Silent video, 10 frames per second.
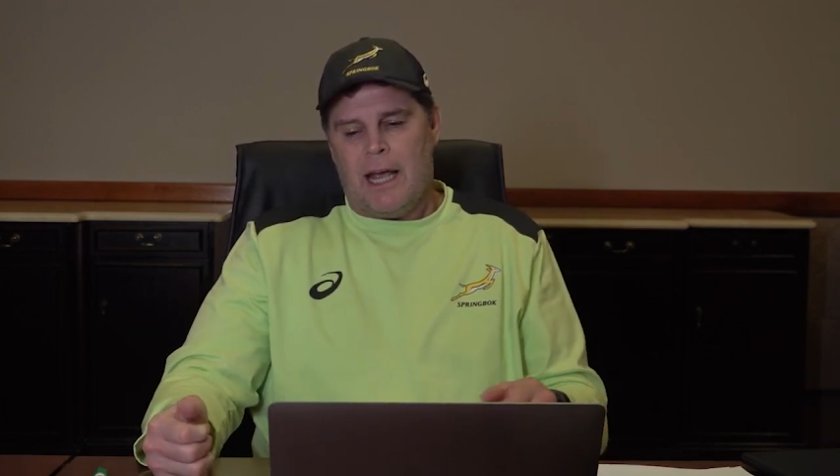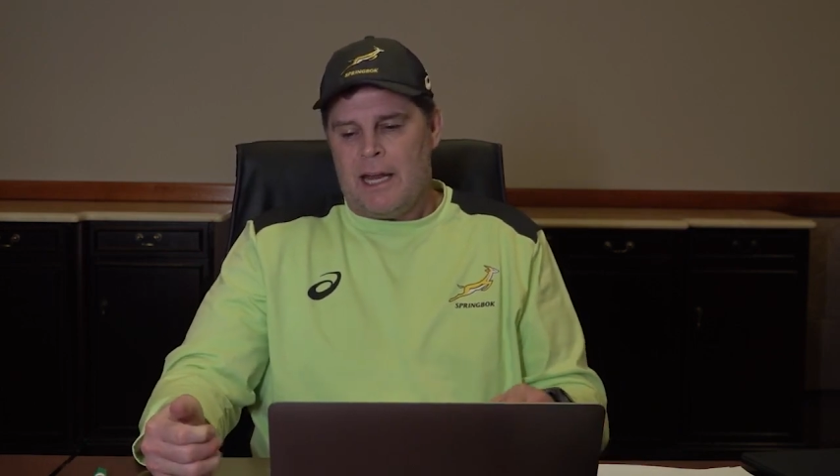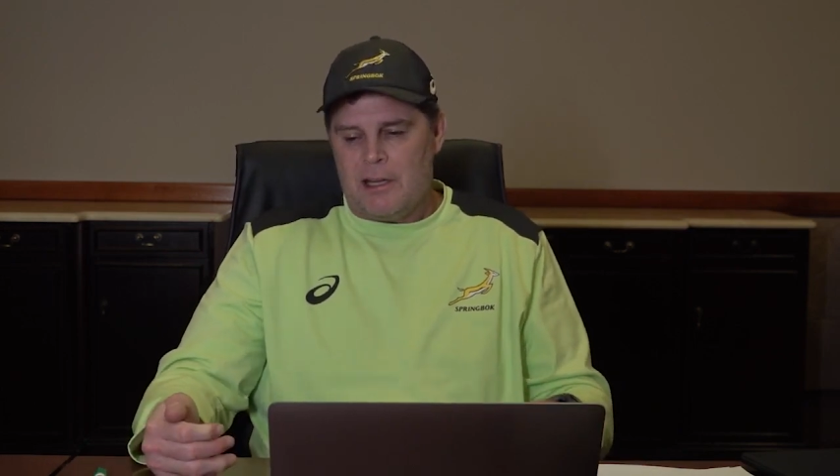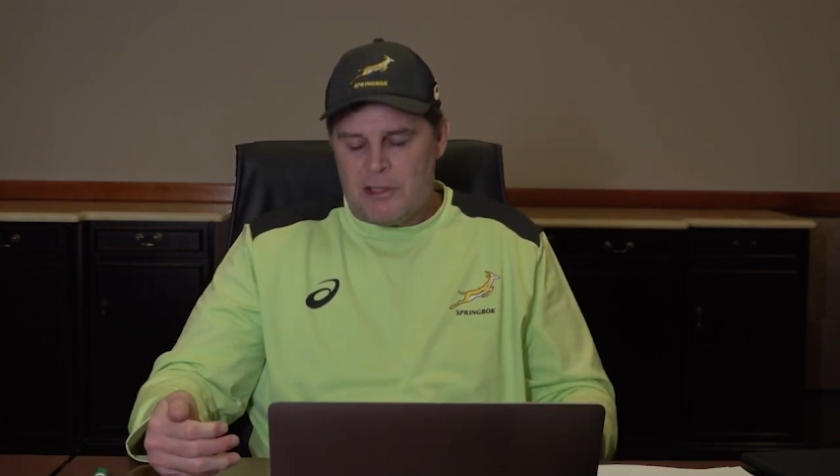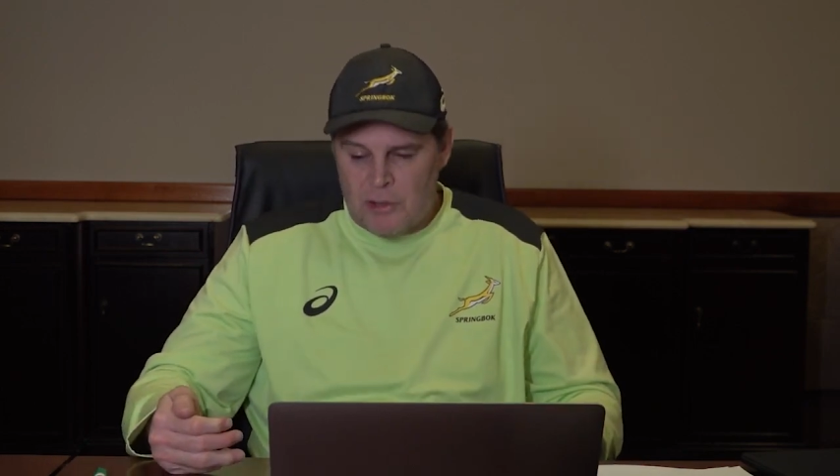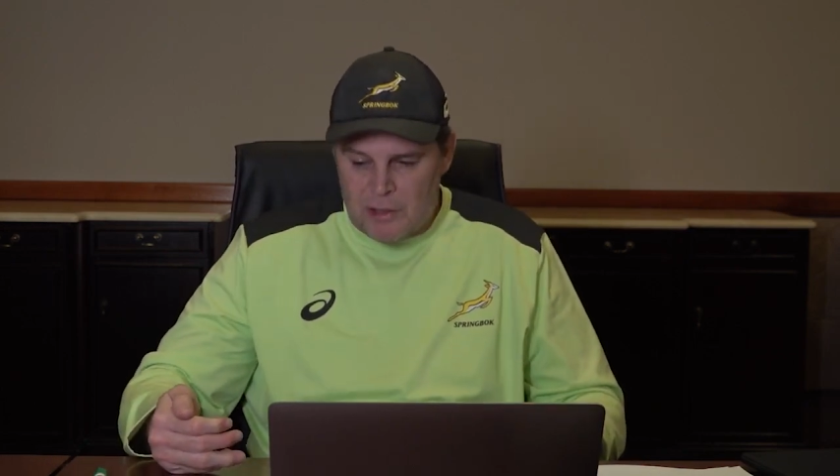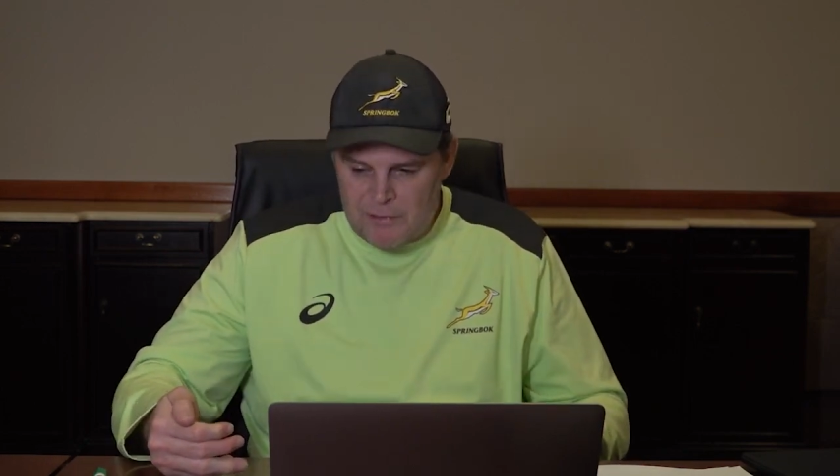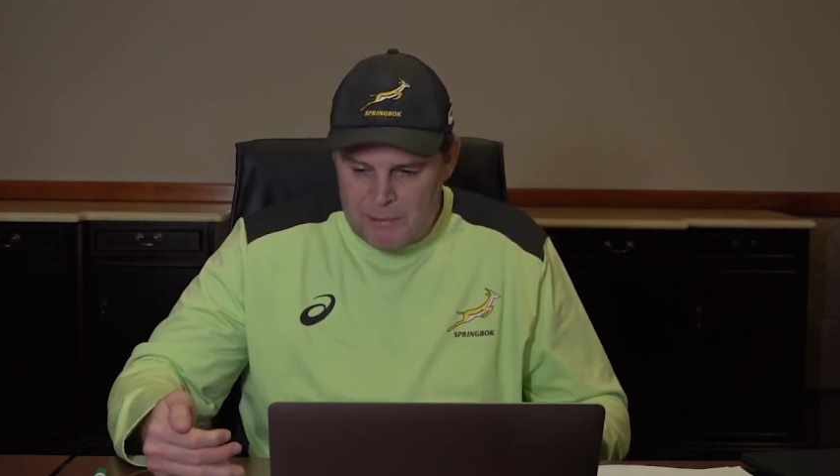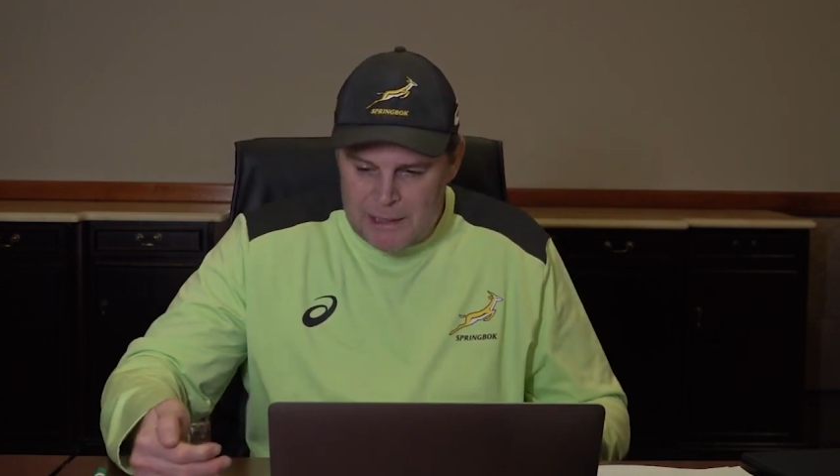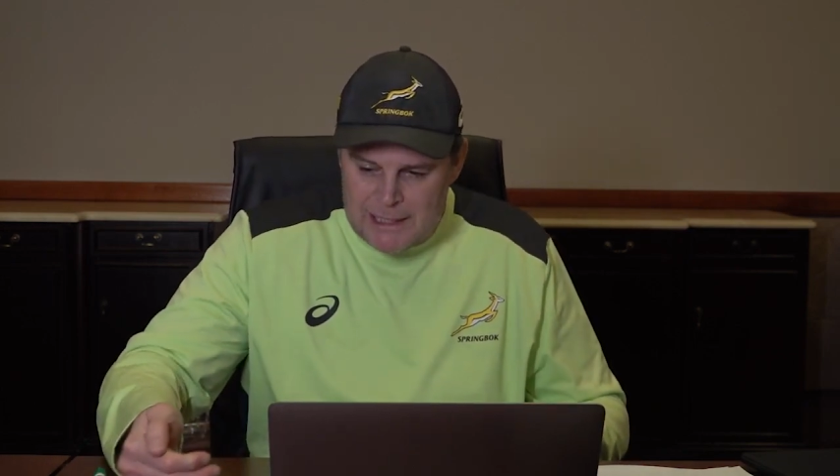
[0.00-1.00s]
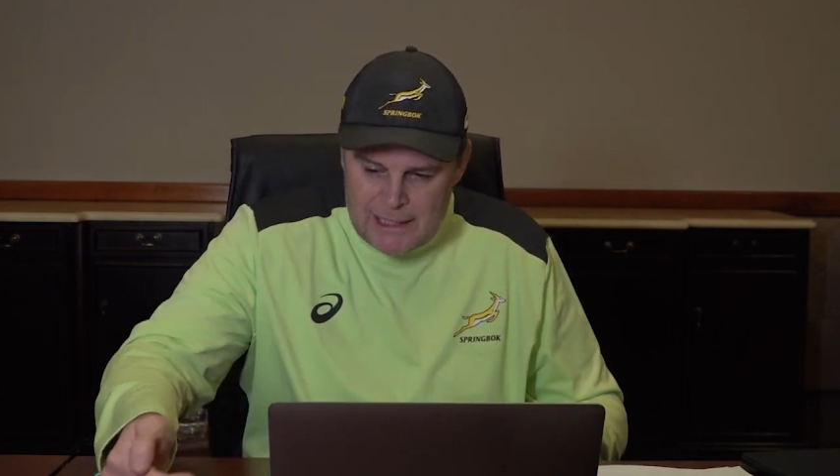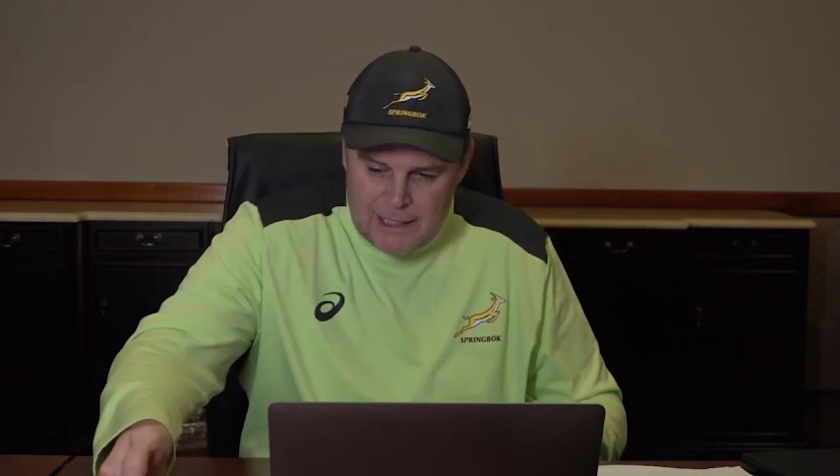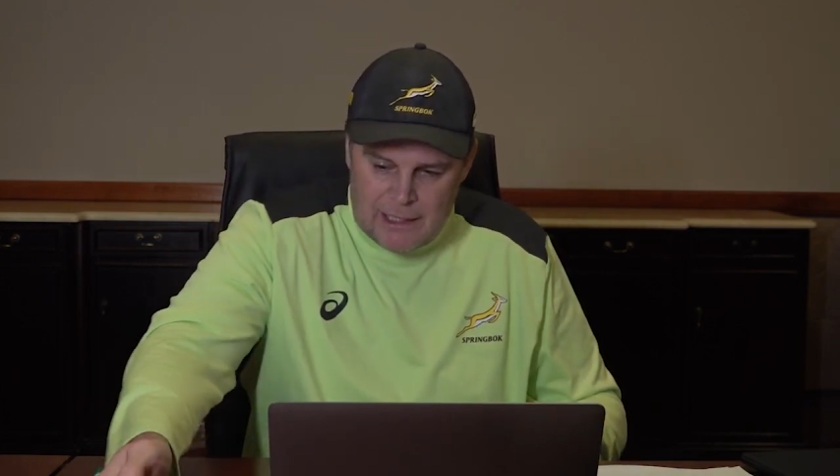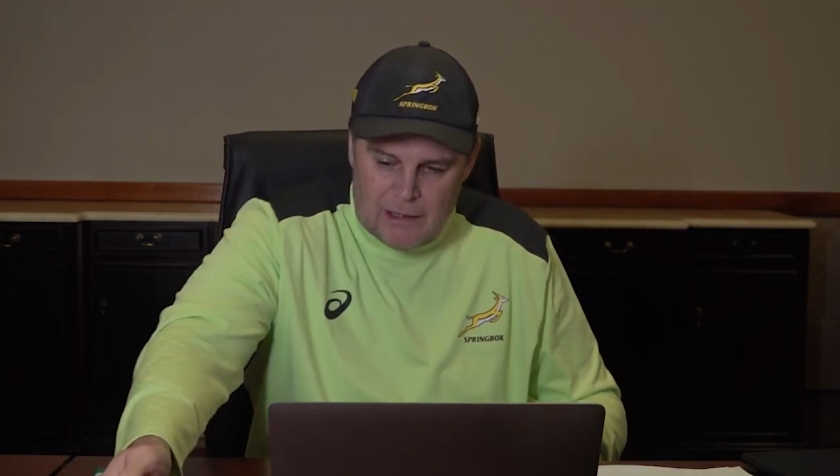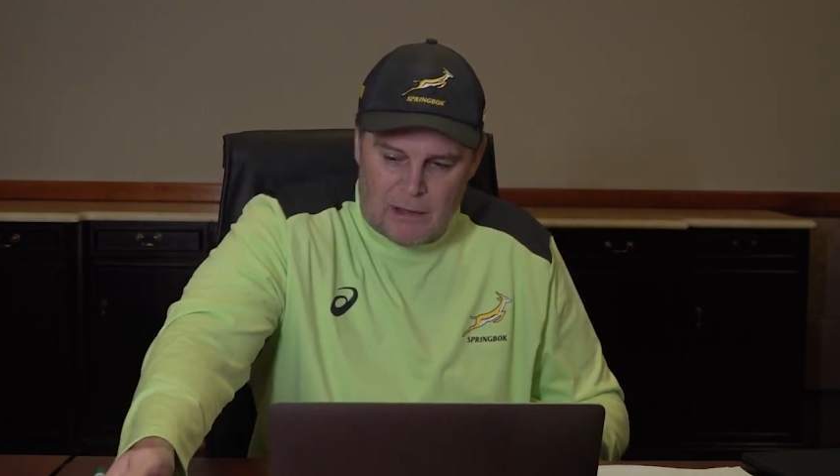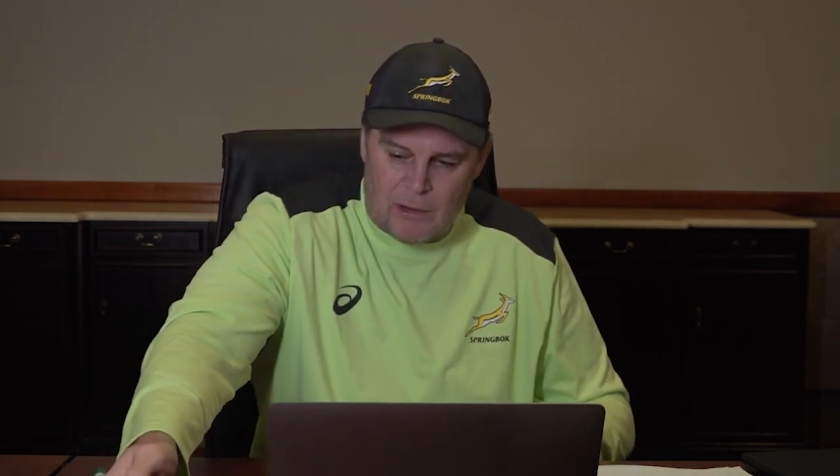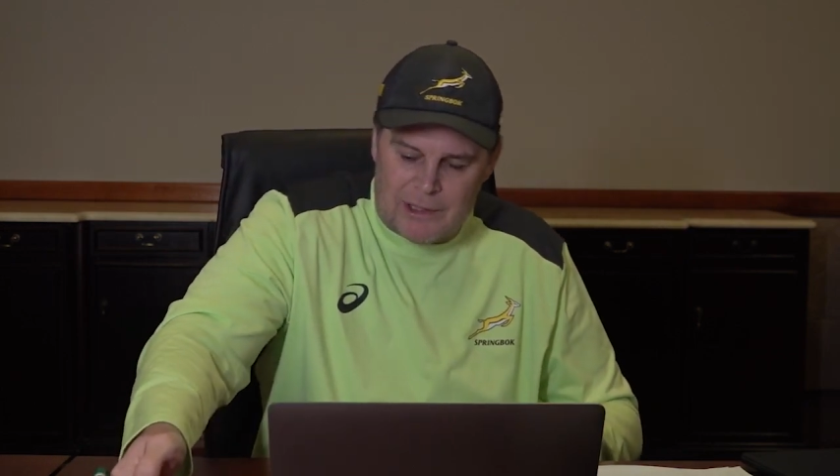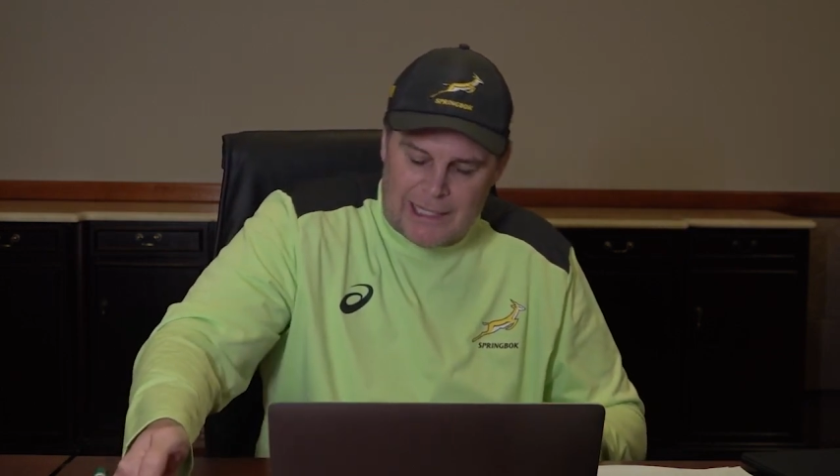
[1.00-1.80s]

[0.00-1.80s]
and there's not even material or